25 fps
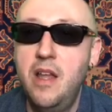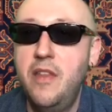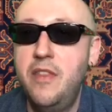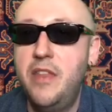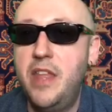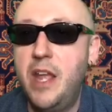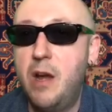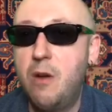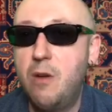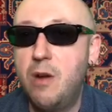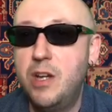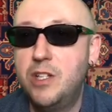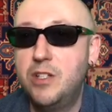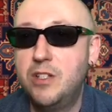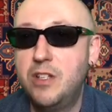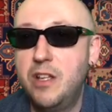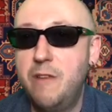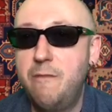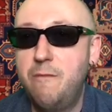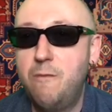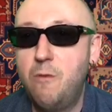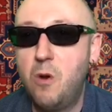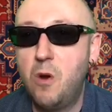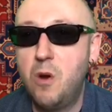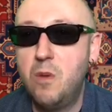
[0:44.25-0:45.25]
They originally
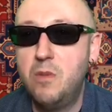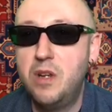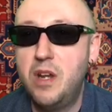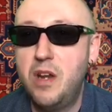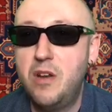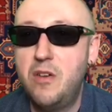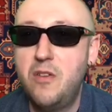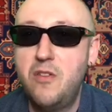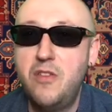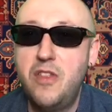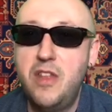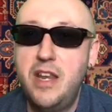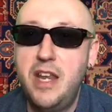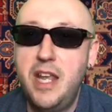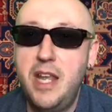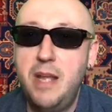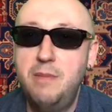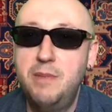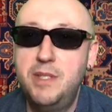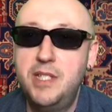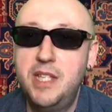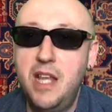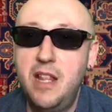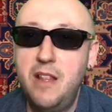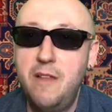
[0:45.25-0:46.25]
formed under the name
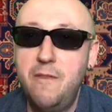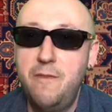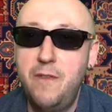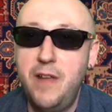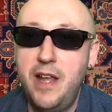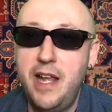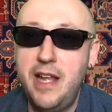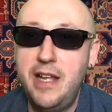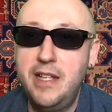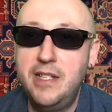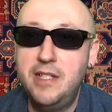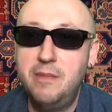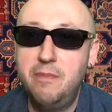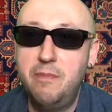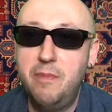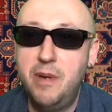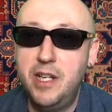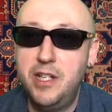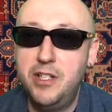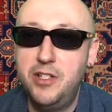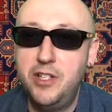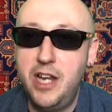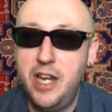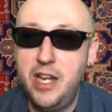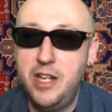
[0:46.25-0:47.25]
Celephais,
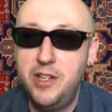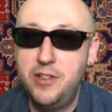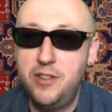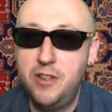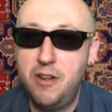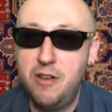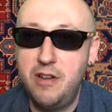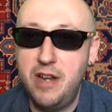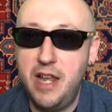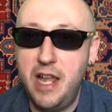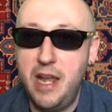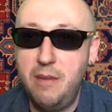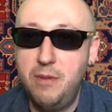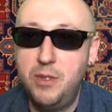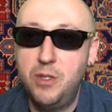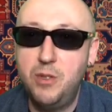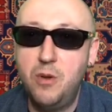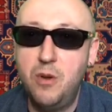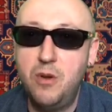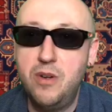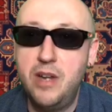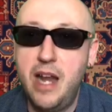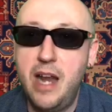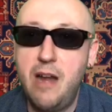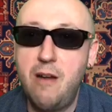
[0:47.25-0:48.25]
but changed their name to
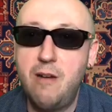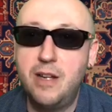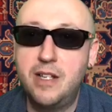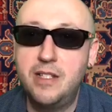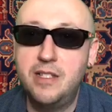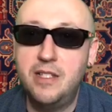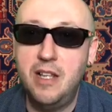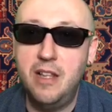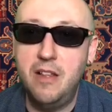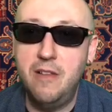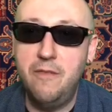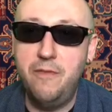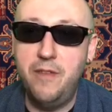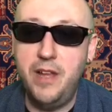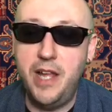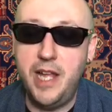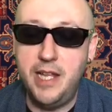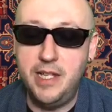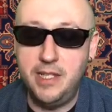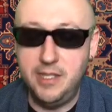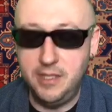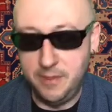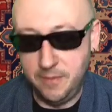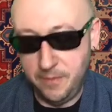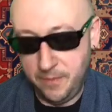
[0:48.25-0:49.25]
Oneiric Celephais.